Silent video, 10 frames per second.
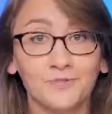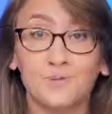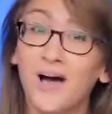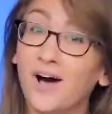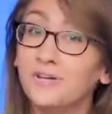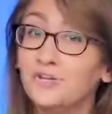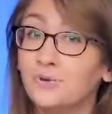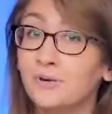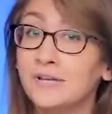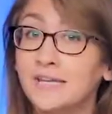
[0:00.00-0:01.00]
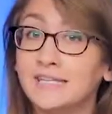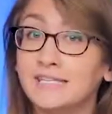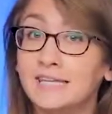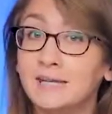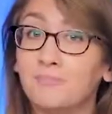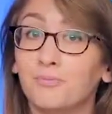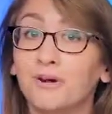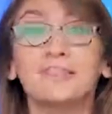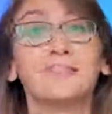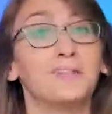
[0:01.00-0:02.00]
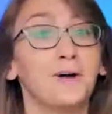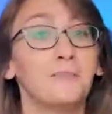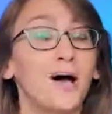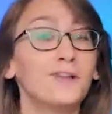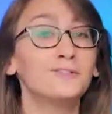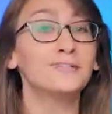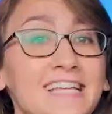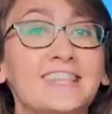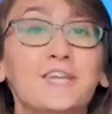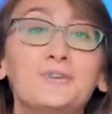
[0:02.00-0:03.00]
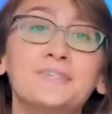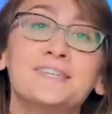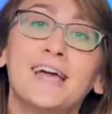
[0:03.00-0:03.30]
So how did Jordan and his team print the lung model? They used a